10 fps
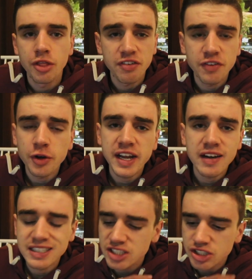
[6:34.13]
The food
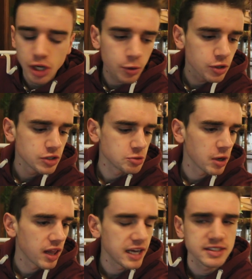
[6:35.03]
here is so good as
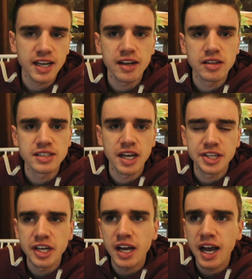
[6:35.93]
well. I just had a
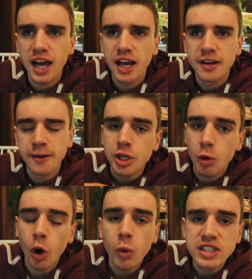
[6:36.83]
lasagna and
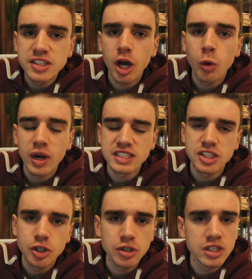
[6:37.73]
you always know when
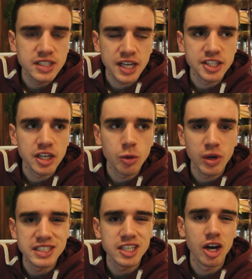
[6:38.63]
it's a good lasagna
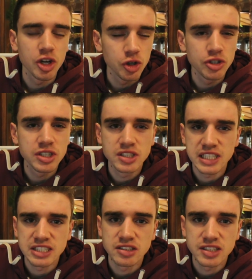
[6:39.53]
when it's got a good
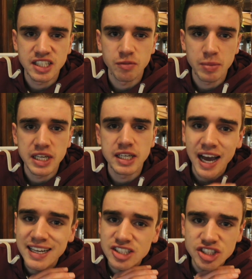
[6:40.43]
consistency of meat
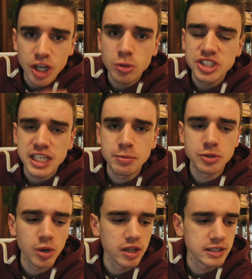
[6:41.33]
and it's so cheap
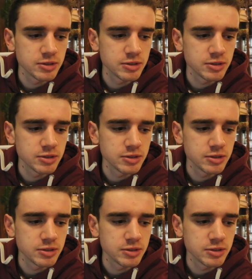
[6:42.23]
as well.